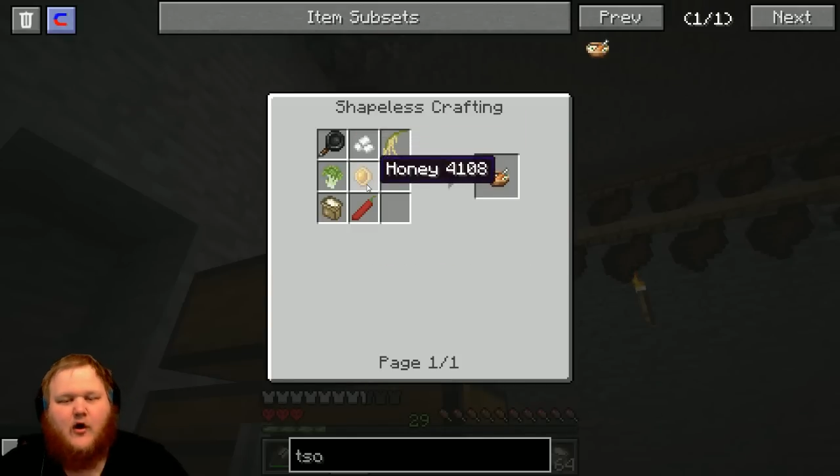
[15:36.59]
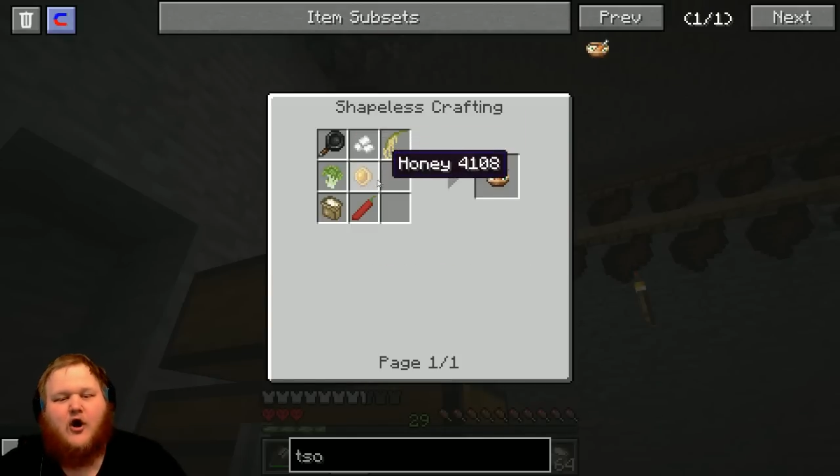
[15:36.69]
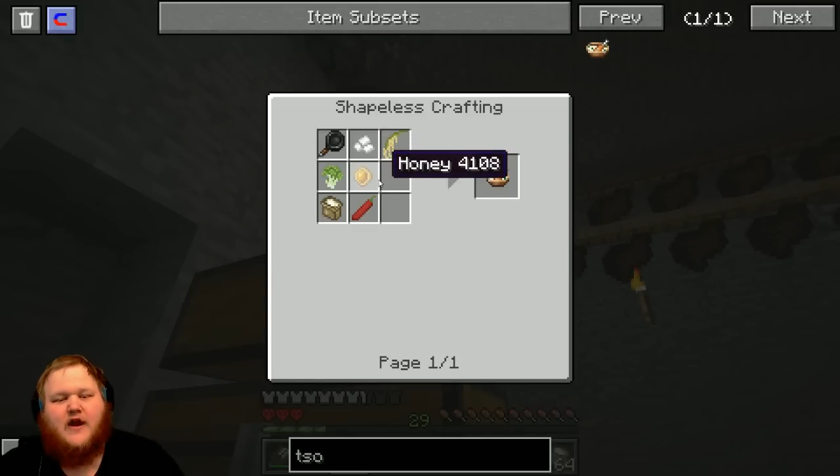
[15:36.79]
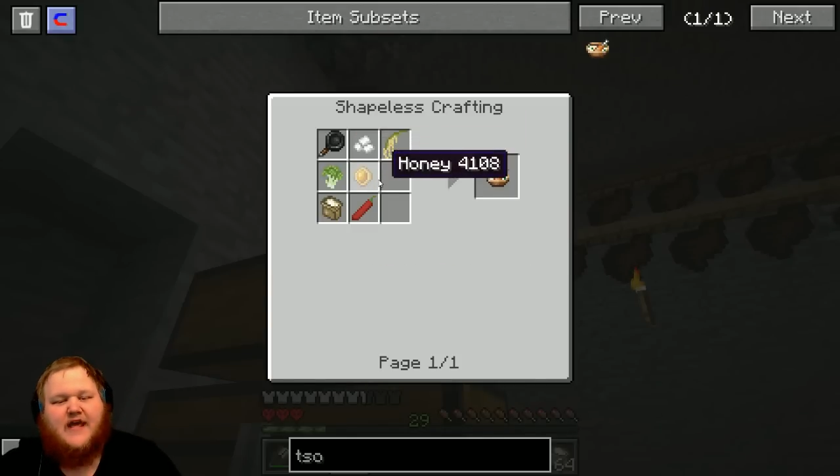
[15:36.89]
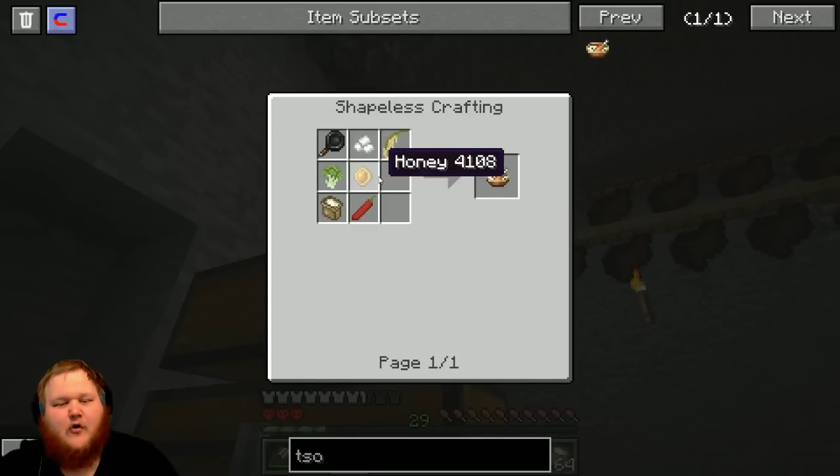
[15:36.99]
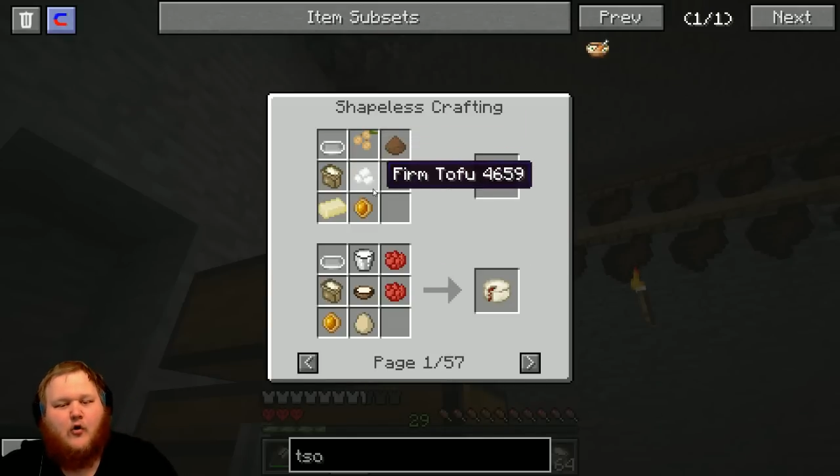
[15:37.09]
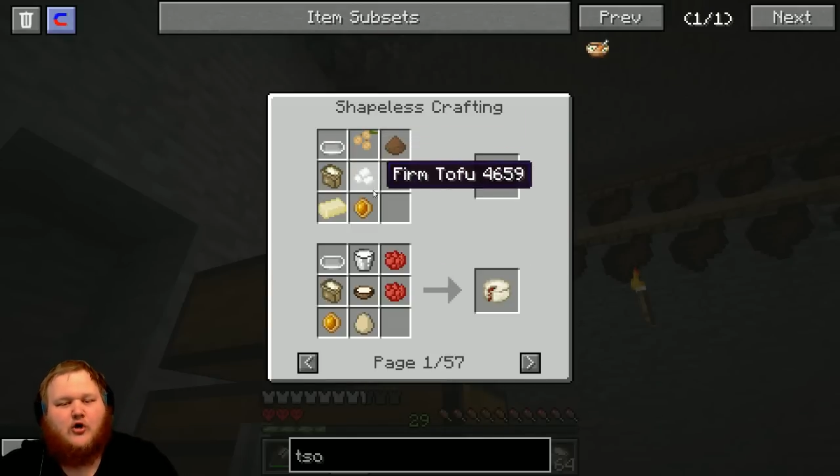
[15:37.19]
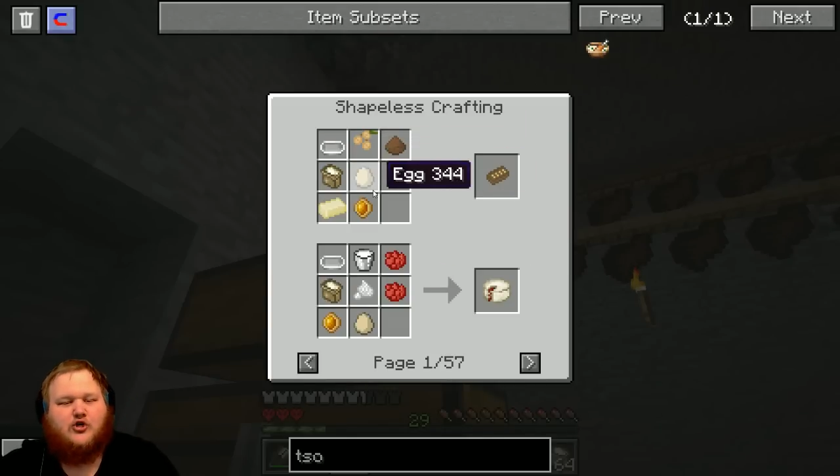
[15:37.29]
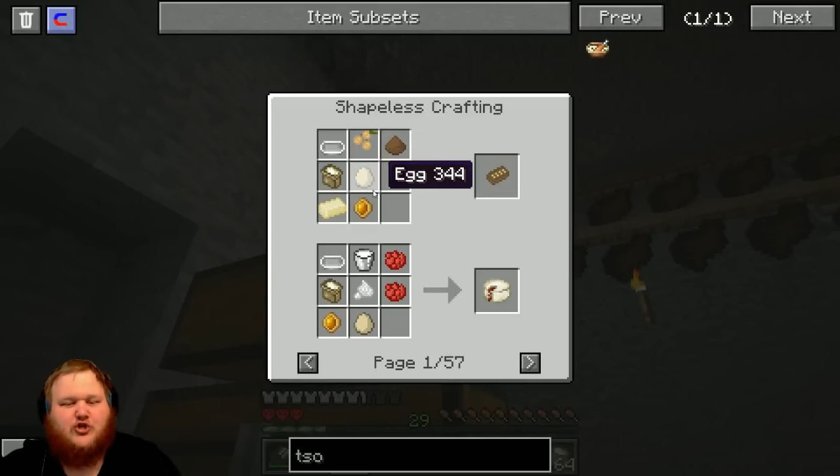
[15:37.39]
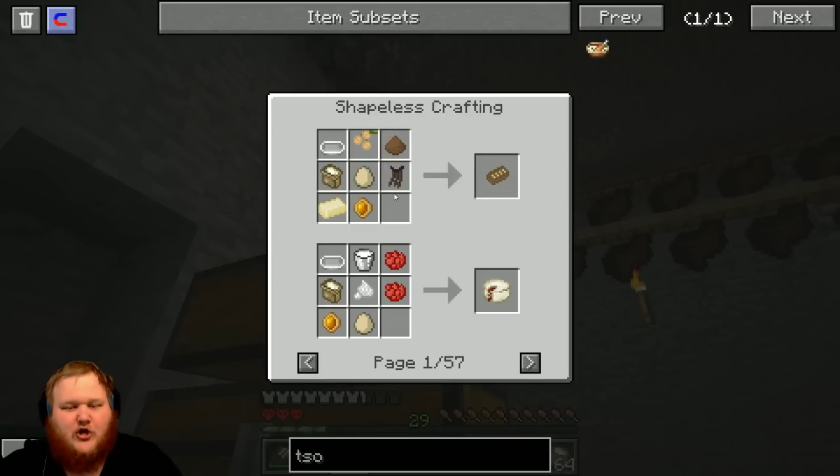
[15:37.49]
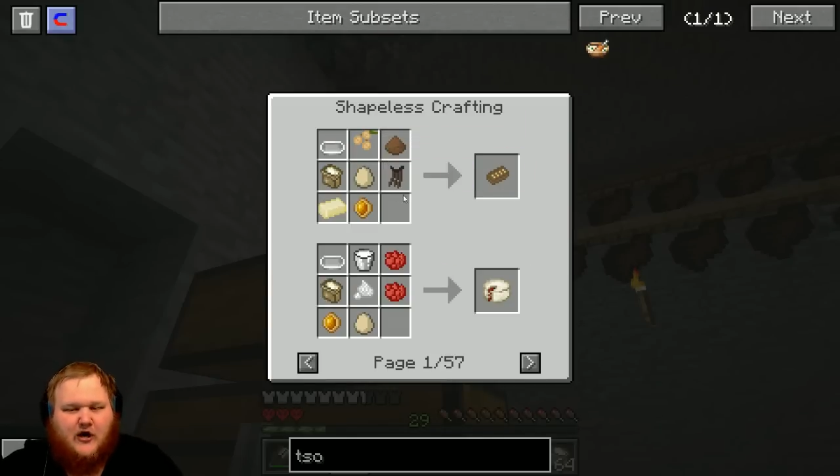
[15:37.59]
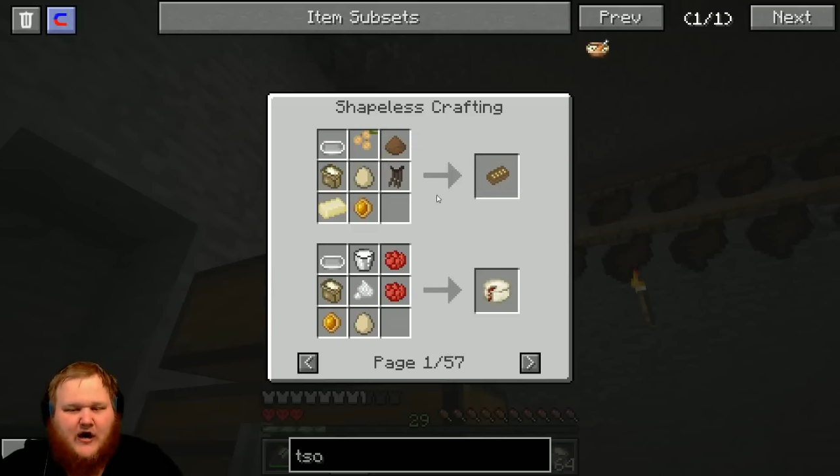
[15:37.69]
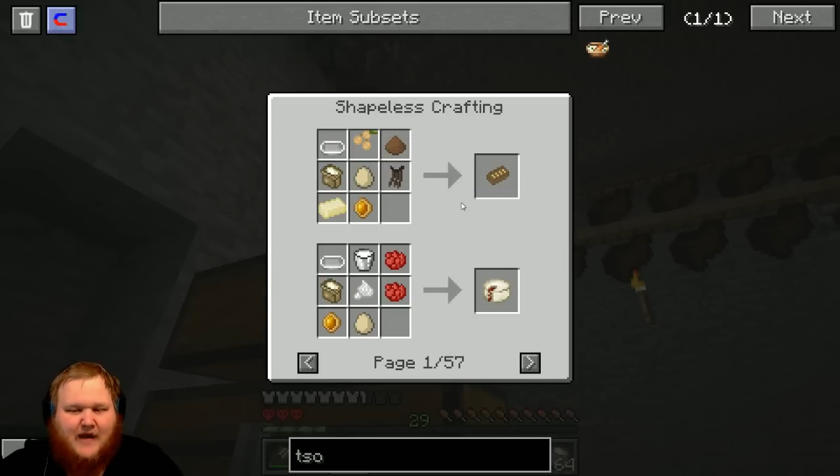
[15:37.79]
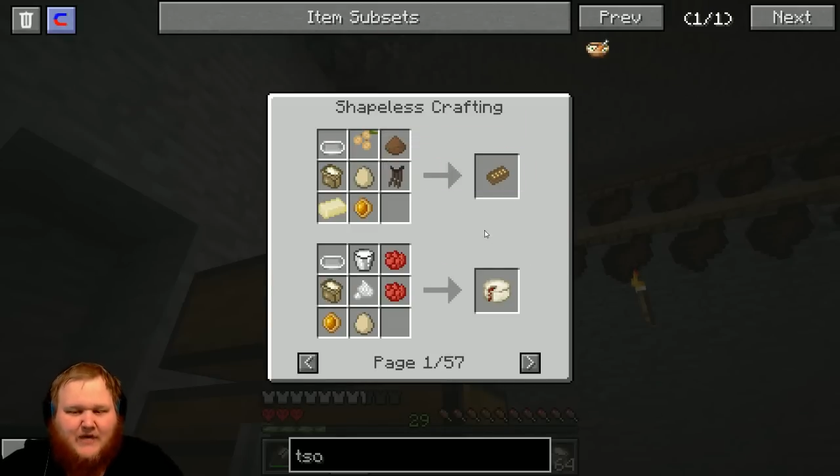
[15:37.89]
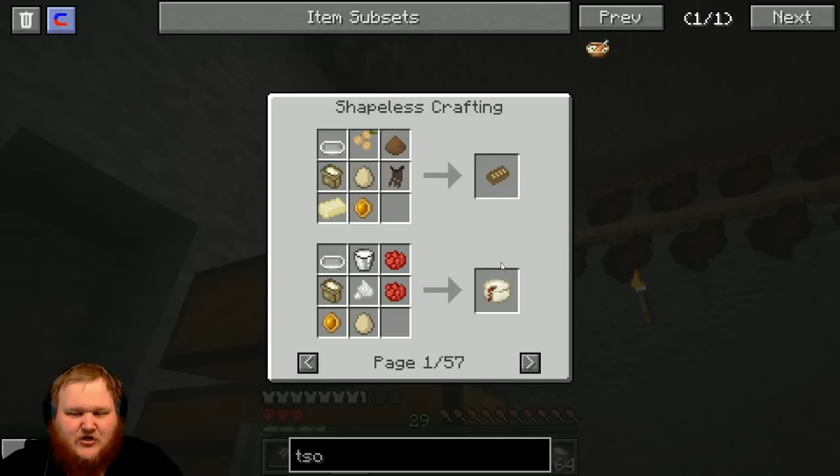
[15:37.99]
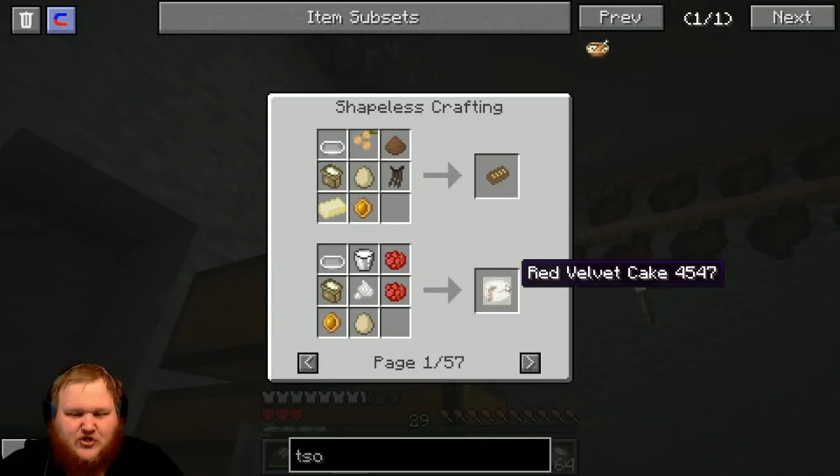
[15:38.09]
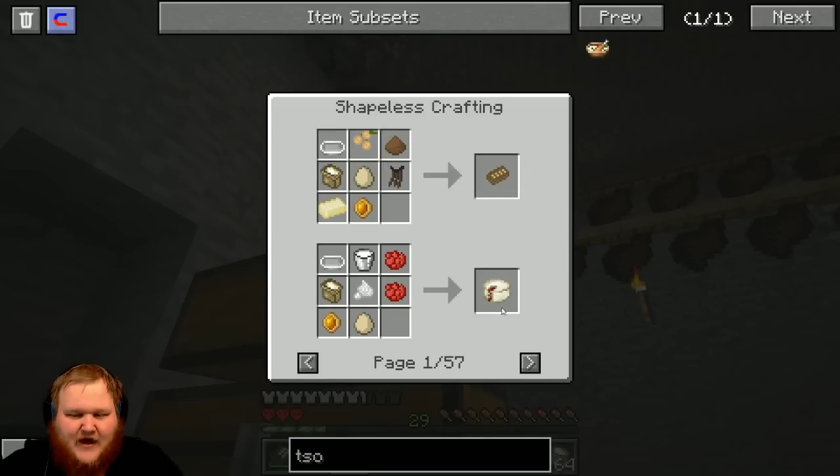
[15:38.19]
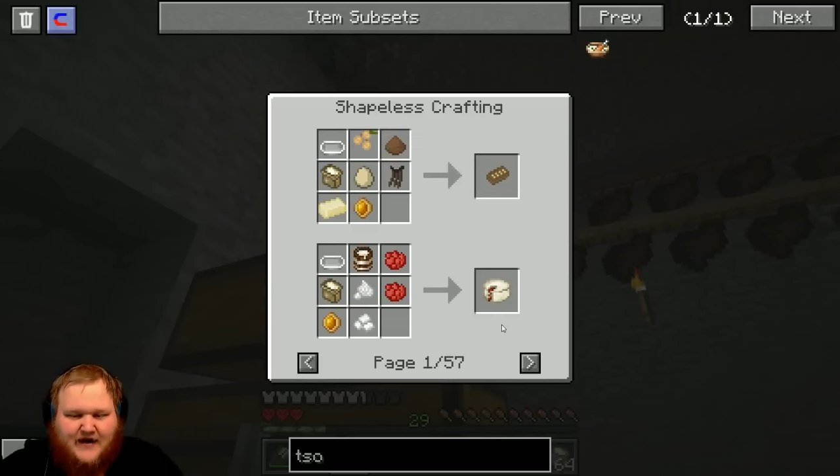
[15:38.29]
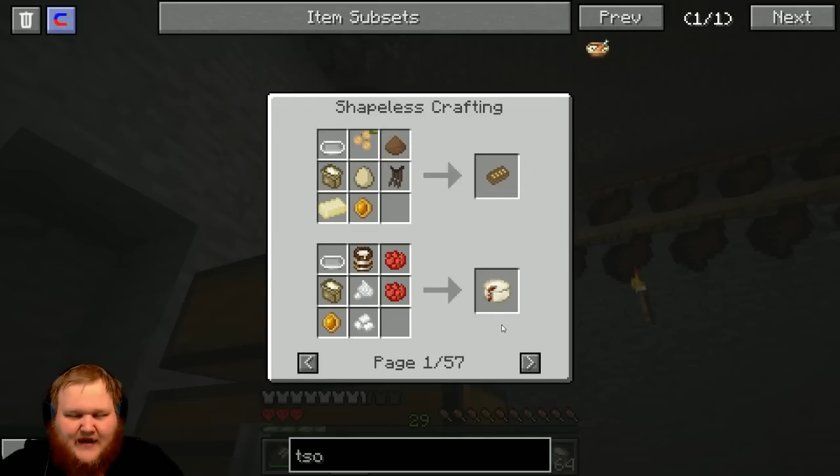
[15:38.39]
honey or sugar? I'm not sure how